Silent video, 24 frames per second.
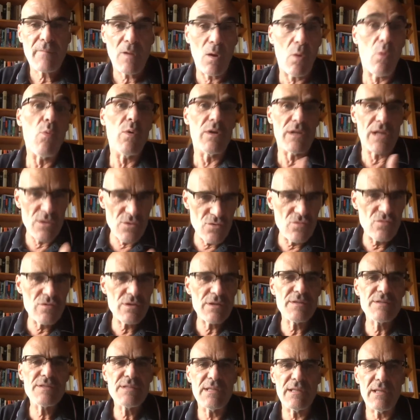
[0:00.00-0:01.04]
what I do
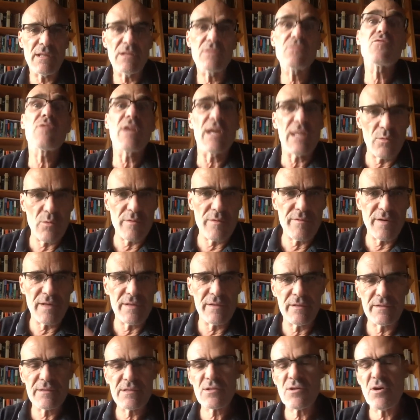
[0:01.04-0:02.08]
consider, together with
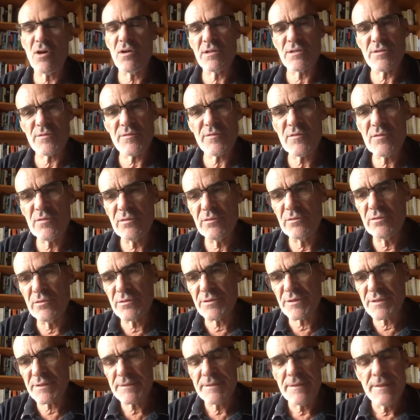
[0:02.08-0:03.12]
other scholars, of
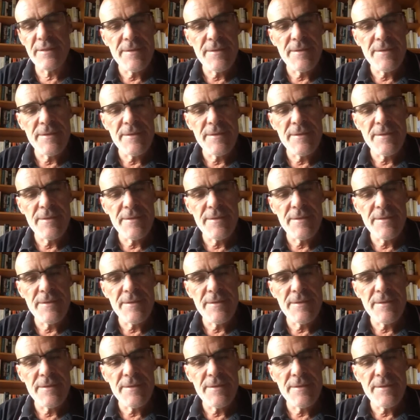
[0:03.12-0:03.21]
course,